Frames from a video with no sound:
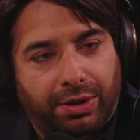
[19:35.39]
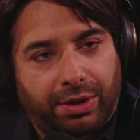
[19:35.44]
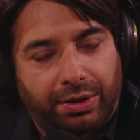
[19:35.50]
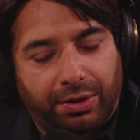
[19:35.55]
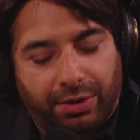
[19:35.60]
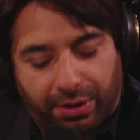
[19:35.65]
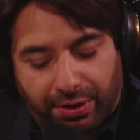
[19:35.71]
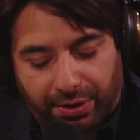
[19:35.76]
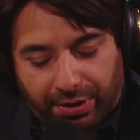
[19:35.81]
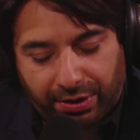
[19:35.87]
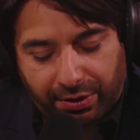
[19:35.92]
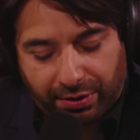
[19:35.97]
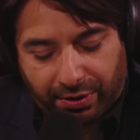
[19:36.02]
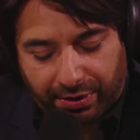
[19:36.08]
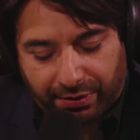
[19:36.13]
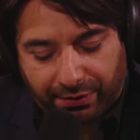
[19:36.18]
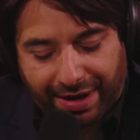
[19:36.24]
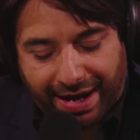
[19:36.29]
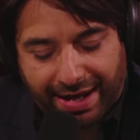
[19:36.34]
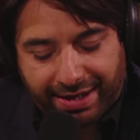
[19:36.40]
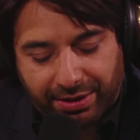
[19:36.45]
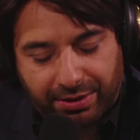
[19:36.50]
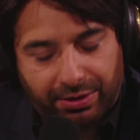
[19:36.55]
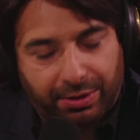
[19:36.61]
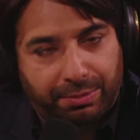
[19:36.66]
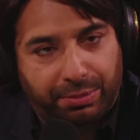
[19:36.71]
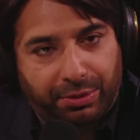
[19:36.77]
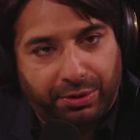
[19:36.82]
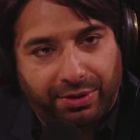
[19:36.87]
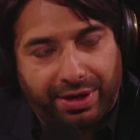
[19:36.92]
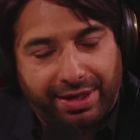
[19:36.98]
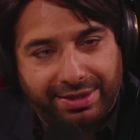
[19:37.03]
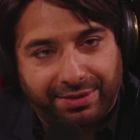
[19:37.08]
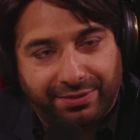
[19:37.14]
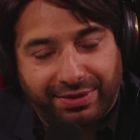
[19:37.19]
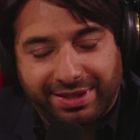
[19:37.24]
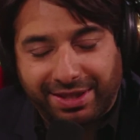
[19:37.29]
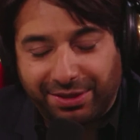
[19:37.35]
Mm-hmm. you're you're a radical
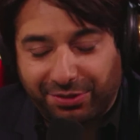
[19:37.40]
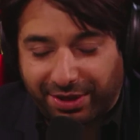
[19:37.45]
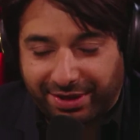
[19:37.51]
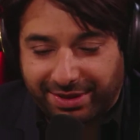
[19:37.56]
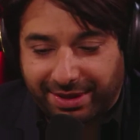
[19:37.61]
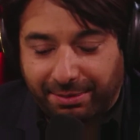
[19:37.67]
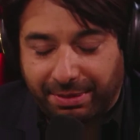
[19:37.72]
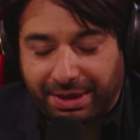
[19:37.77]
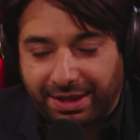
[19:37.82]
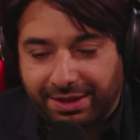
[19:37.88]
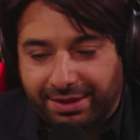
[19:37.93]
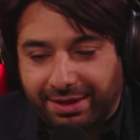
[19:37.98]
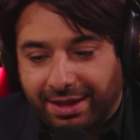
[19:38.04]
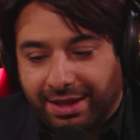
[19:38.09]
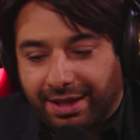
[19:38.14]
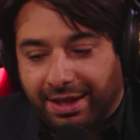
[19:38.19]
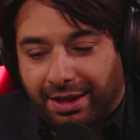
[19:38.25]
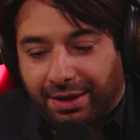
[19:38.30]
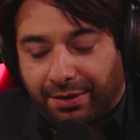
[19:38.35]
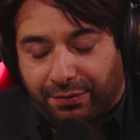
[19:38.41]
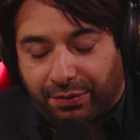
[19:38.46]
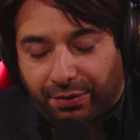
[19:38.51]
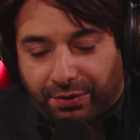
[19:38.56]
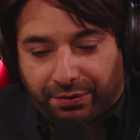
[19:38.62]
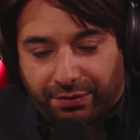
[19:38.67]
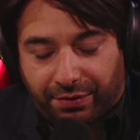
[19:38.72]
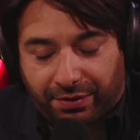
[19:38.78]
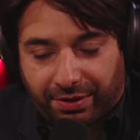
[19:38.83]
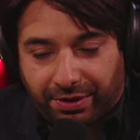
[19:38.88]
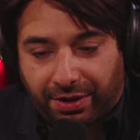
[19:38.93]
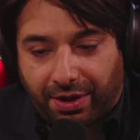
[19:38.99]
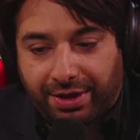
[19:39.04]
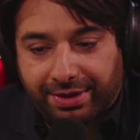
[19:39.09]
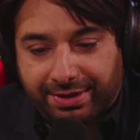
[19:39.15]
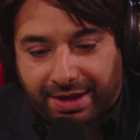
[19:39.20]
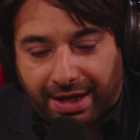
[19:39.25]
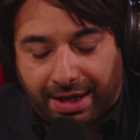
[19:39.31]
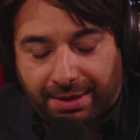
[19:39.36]
progressive. It's interesting because for for a
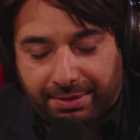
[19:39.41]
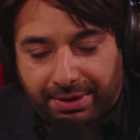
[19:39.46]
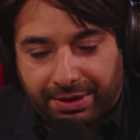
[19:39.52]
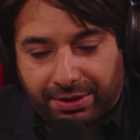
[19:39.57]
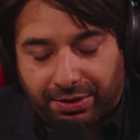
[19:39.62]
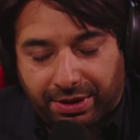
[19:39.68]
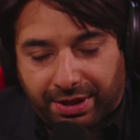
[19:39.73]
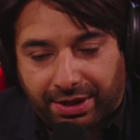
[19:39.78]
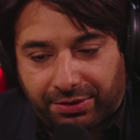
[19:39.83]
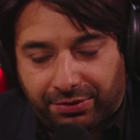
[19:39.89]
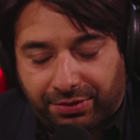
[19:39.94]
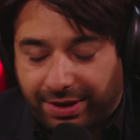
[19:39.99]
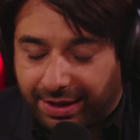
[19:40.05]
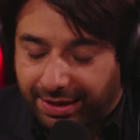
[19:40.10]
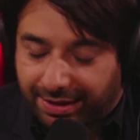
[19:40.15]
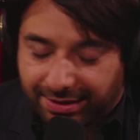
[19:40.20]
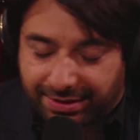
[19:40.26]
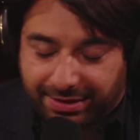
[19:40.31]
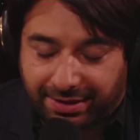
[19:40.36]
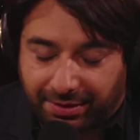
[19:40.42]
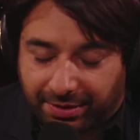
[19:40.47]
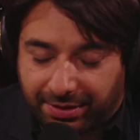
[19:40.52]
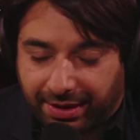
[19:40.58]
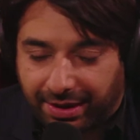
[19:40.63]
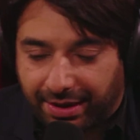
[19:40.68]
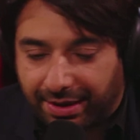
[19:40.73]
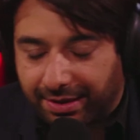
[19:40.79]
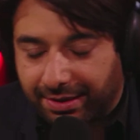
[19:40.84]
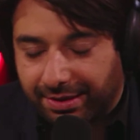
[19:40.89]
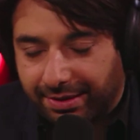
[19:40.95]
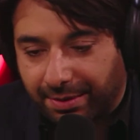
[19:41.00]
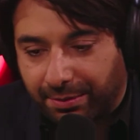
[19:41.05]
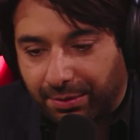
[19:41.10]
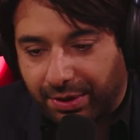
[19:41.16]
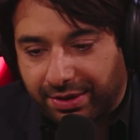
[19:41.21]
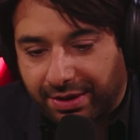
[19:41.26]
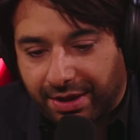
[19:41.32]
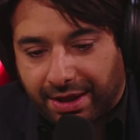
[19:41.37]
long time in your country and still in, in some
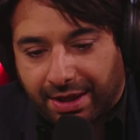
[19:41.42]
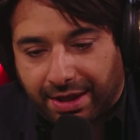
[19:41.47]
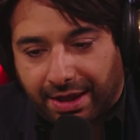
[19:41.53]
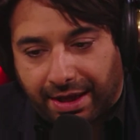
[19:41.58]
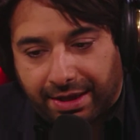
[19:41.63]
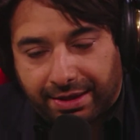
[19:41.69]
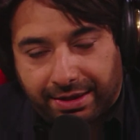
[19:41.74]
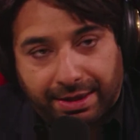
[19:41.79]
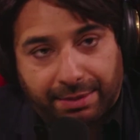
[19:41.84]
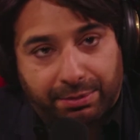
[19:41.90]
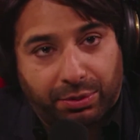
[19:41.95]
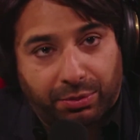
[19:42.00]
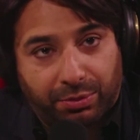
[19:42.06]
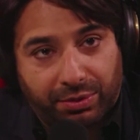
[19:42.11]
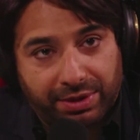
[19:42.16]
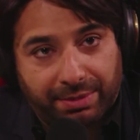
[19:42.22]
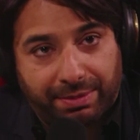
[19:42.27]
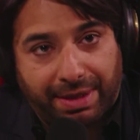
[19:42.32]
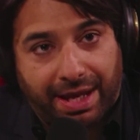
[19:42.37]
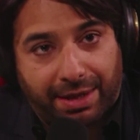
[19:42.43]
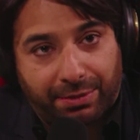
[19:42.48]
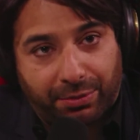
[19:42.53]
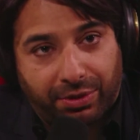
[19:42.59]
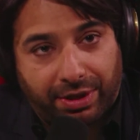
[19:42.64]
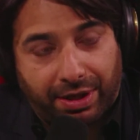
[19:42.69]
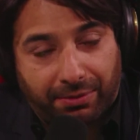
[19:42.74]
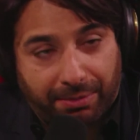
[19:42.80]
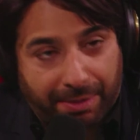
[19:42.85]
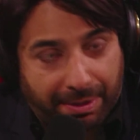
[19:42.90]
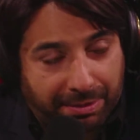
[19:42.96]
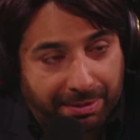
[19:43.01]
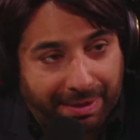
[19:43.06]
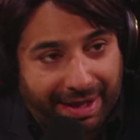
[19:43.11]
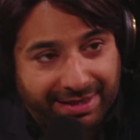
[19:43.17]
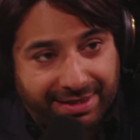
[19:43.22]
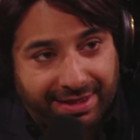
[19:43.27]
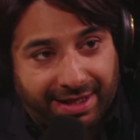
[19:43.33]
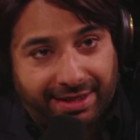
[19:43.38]
ways, uh, liberal was a bad word. I mm-hmm. remember
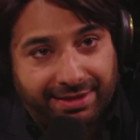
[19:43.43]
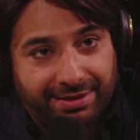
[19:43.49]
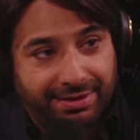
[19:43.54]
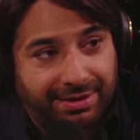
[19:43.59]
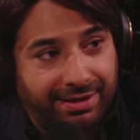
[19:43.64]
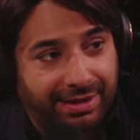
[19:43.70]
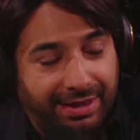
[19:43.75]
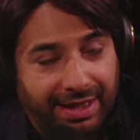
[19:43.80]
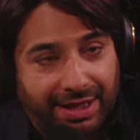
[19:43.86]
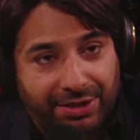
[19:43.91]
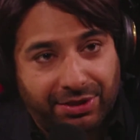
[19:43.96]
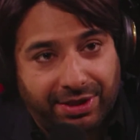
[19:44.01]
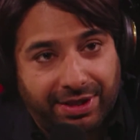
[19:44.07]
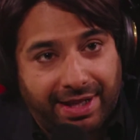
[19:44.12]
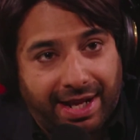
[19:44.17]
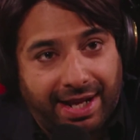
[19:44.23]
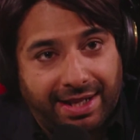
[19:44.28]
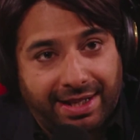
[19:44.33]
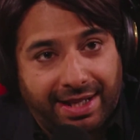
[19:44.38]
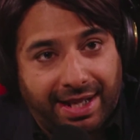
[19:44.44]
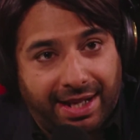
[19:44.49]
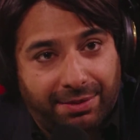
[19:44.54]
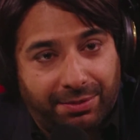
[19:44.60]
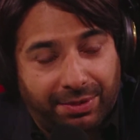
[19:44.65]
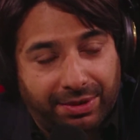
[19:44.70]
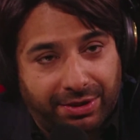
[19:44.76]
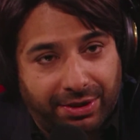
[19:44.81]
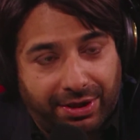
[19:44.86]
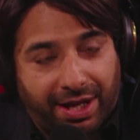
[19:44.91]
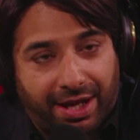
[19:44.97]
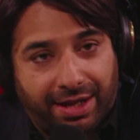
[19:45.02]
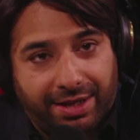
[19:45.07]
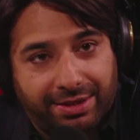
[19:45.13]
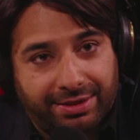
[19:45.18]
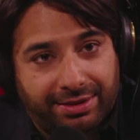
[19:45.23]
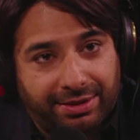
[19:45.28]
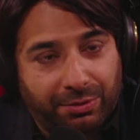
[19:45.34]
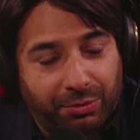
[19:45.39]
back to that election in '88 when
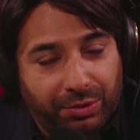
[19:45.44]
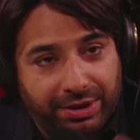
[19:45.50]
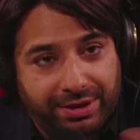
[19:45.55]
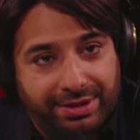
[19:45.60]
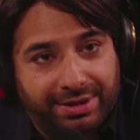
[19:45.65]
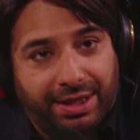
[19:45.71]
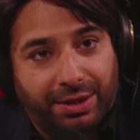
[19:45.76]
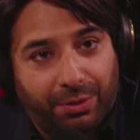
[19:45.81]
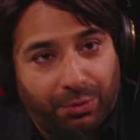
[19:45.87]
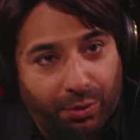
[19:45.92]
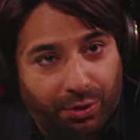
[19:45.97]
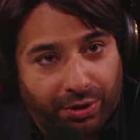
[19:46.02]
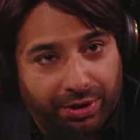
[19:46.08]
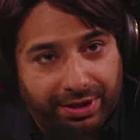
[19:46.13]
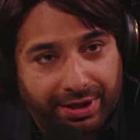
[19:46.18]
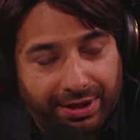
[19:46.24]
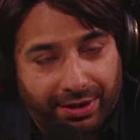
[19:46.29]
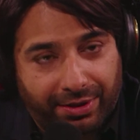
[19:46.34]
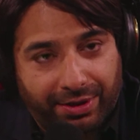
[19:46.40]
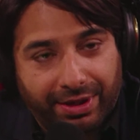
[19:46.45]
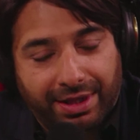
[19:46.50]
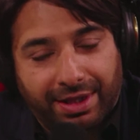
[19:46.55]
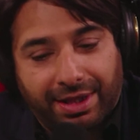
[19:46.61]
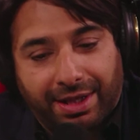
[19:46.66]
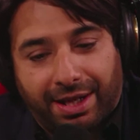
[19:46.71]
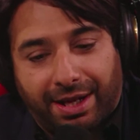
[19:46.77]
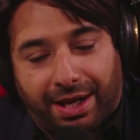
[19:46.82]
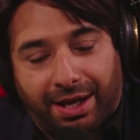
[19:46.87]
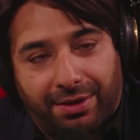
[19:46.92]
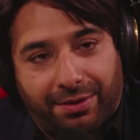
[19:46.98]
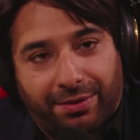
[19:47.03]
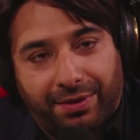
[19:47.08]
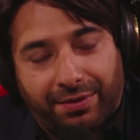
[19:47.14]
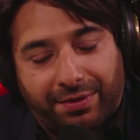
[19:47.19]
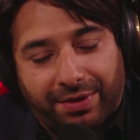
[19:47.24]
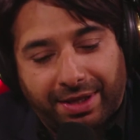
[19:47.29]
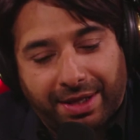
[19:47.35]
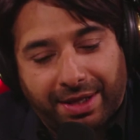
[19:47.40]
Dukakis you wouldn't say the word, you know, yeah. uh, or,
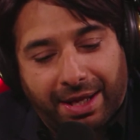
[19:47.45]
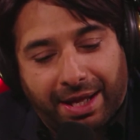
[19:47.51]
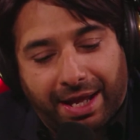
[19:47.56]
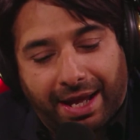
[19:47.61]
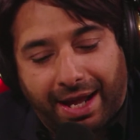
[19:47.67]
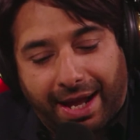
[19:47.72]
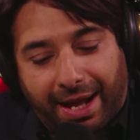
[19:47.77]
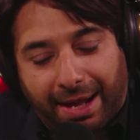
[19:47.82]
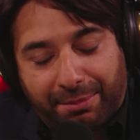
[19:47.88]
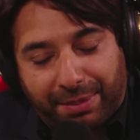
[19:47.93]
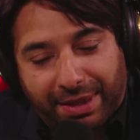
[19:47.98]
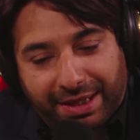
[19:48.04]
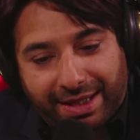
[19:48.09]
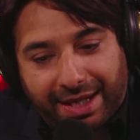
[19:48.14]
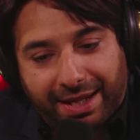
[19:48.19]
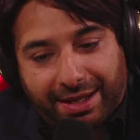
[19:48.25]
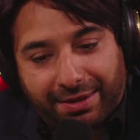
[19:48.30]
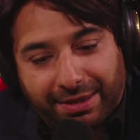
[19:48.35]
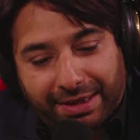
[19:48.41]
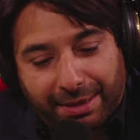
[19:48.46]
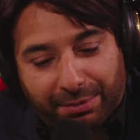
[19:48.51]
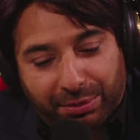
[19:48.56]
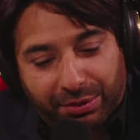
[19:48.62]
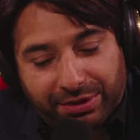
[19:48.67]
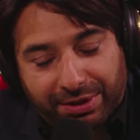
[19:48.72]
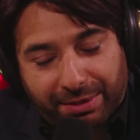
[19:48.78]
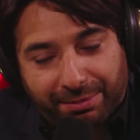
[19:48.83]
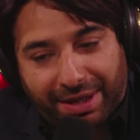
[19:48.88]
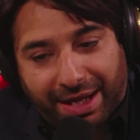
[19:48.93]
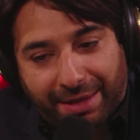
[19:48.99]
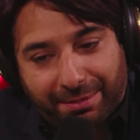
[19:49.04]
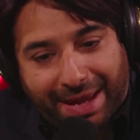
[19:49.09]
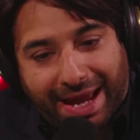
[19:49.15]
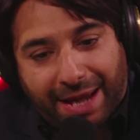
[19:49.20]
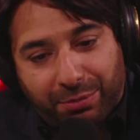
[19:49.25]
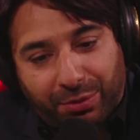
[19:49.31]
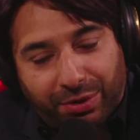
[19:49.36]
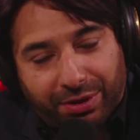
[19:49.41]
uh, uh, but liberal's a, a,
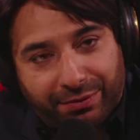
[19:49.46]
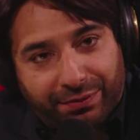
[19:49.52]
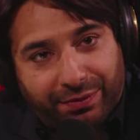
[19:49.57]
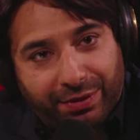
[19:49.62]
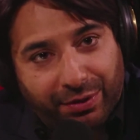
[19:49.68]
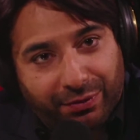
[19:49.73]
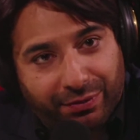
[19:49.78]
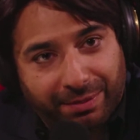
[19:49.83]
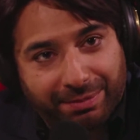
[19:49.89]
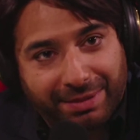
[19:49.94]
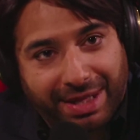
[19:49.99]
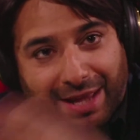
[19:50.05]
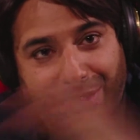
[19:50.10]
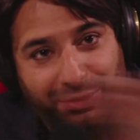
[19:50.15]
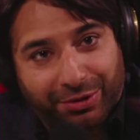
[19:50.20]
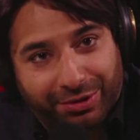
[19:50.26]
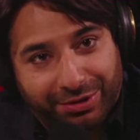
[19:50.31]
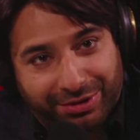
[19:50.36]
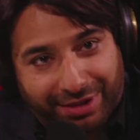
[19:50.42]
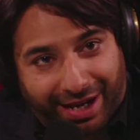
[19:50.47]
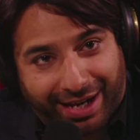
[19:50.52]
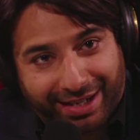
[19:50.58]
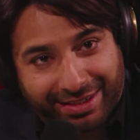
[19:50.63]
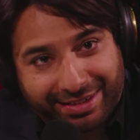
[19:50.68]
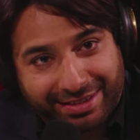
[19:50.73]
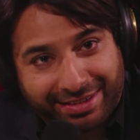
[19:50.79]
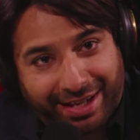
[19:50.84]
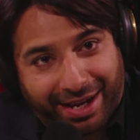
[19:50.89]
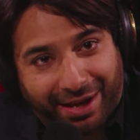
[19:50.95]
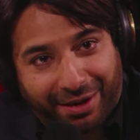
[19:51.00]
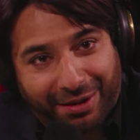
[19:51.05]
bad word for you from the other side now.